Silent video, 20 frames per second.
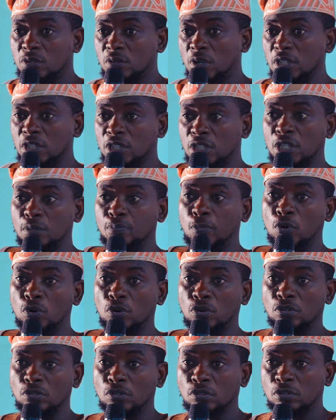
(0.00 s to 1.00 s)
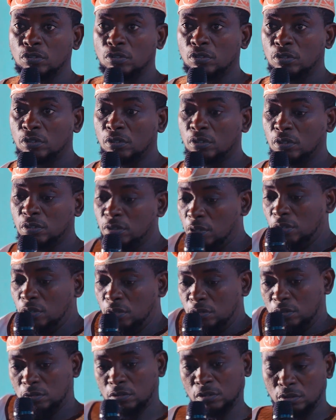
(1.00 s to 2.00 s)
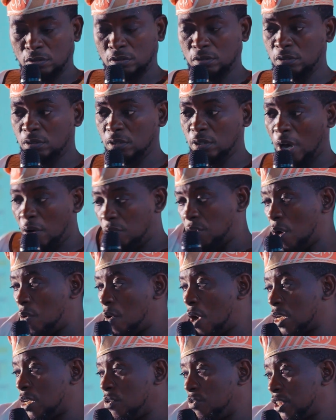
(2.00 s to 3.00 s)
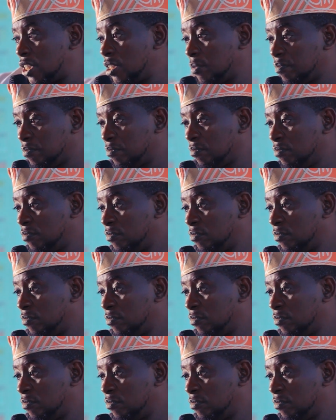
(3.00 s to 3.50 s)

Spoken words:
one is Igbo. No, I will not work with him.